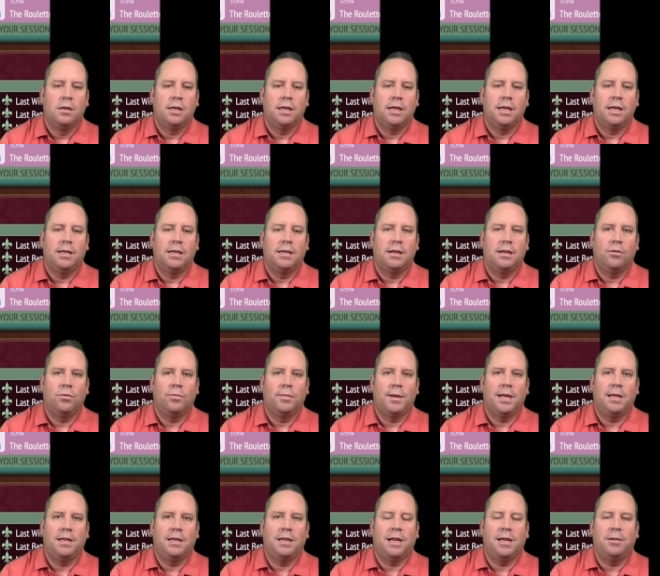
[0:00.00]
And uh, we're
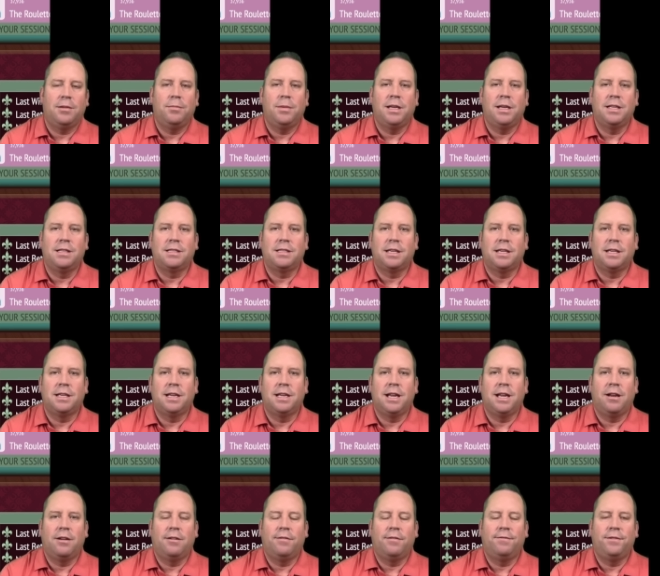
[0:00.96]
about nine minutes in
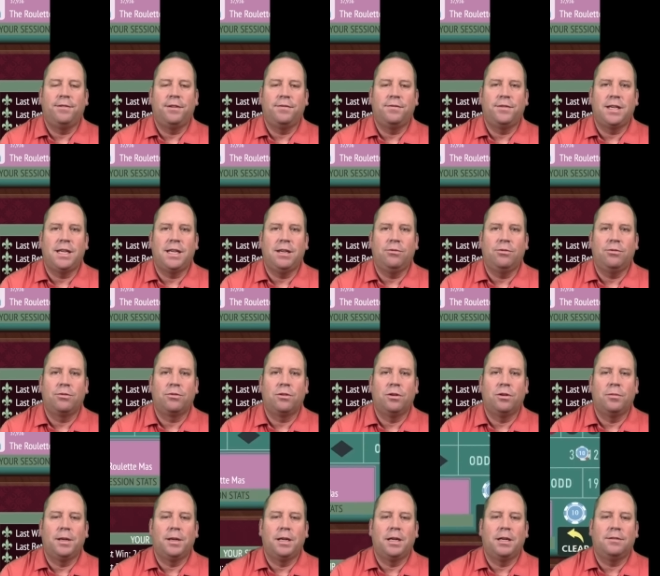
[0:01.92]
out of 15 with
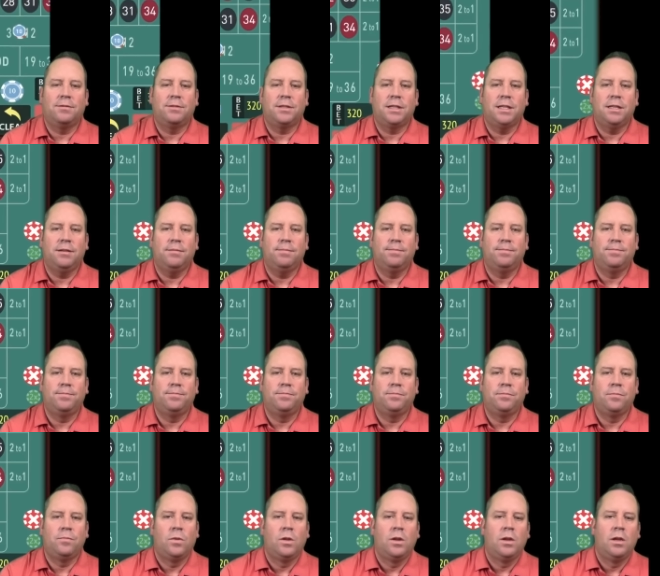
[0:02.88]
Romanovsky.
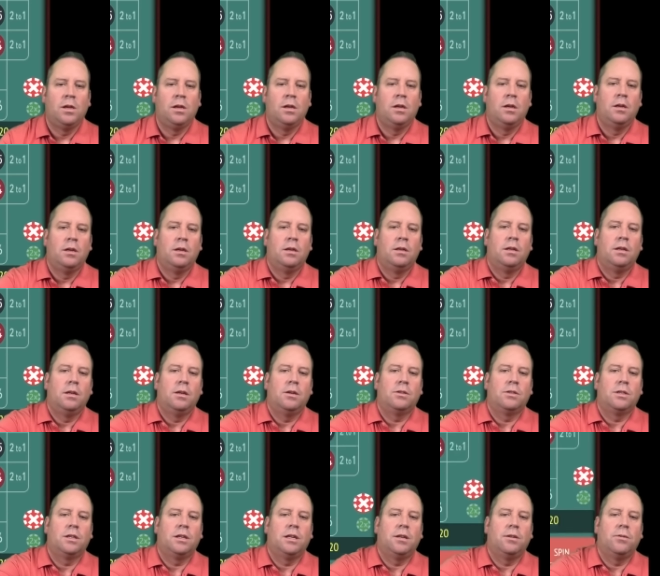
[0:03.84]
There's
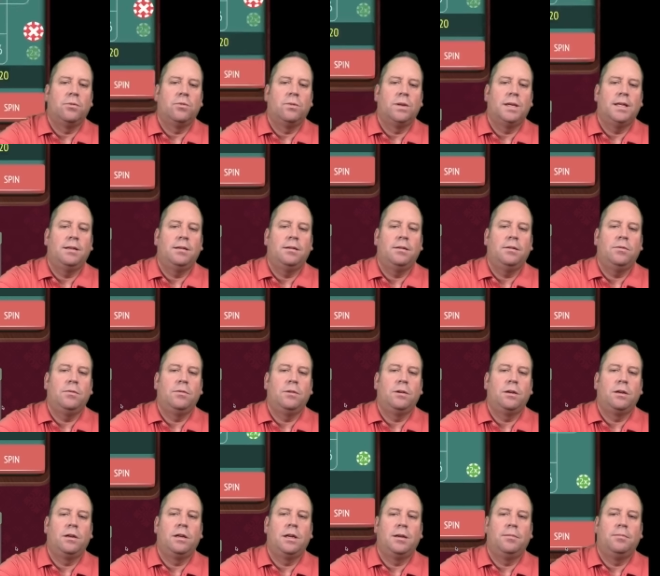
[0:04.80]
another win.
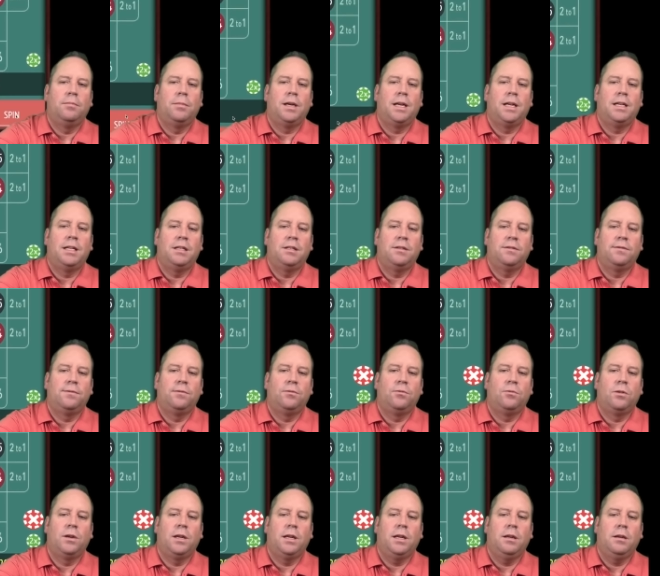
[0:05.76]
We're at minus
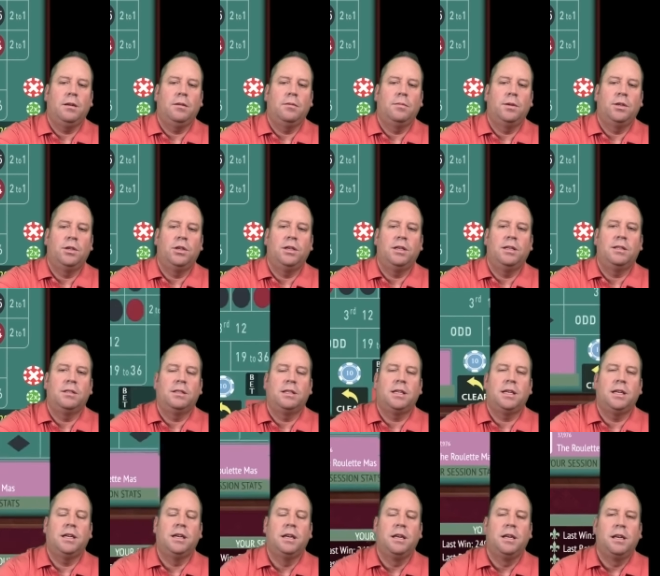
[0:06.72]
40, but you can
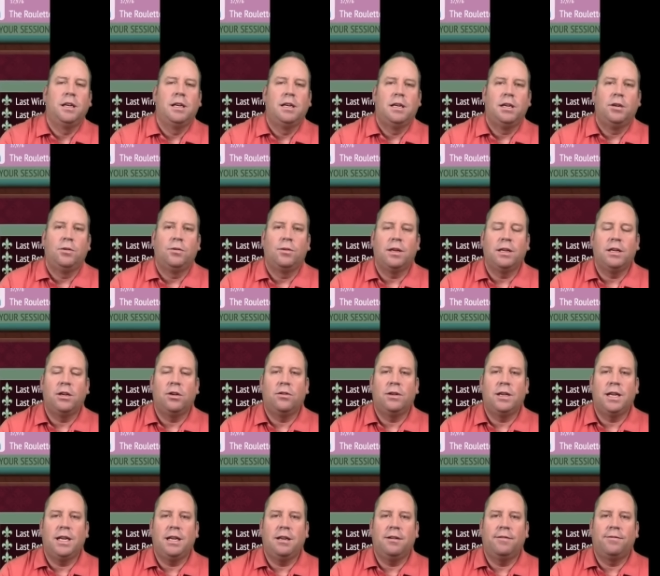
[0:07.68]
see you really don't
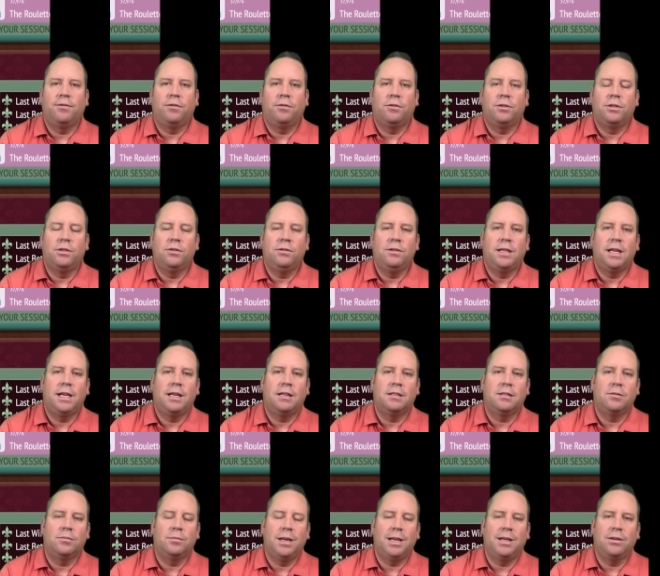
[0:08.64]
need a full
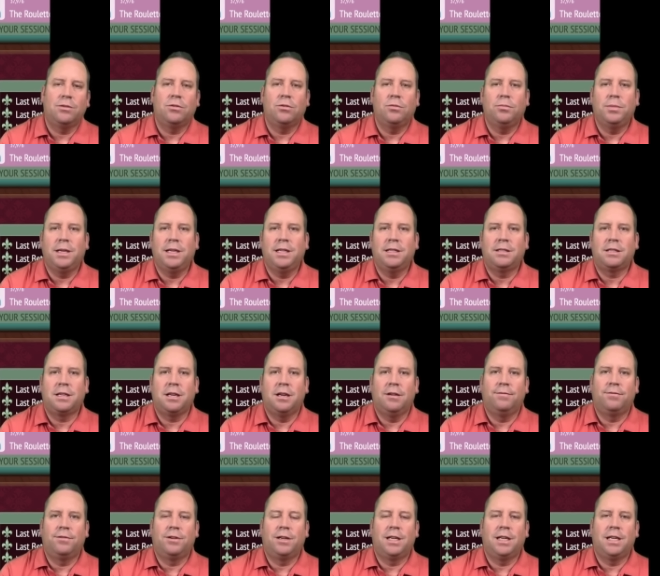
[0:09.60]
2,000 bankroll, but it's
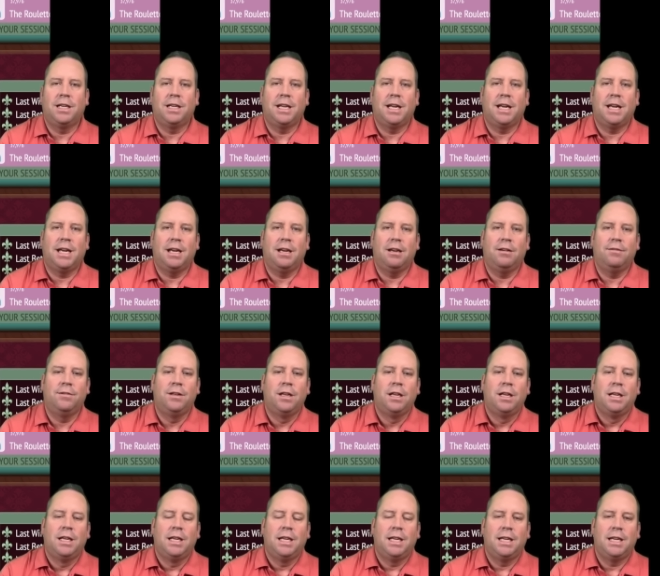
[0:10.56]
comforting to have
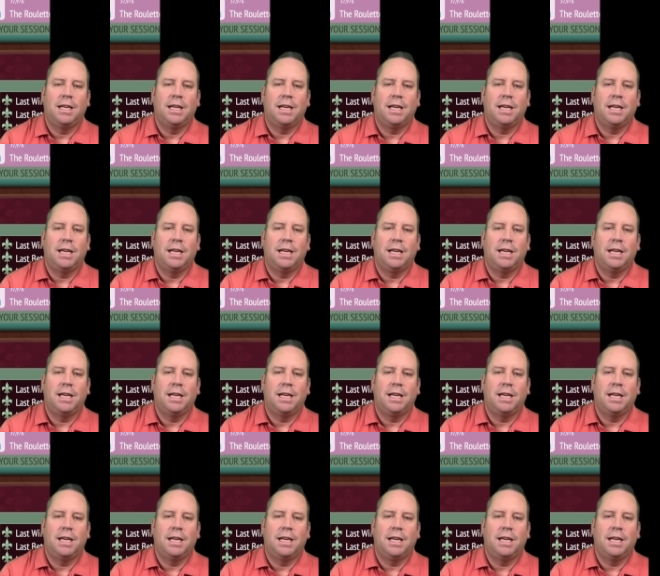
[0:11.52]
in